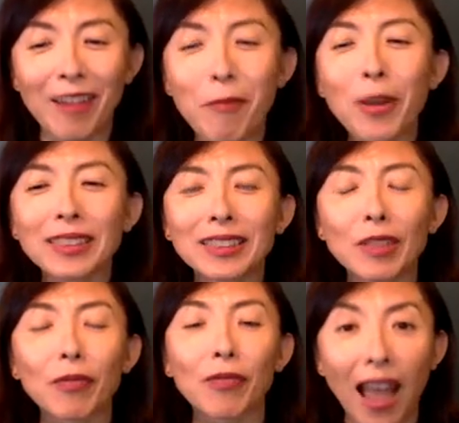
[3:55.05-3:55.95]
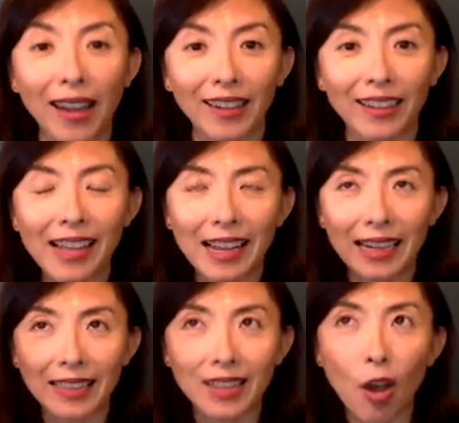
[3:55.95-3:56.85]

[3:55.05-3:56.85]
What's the fire that's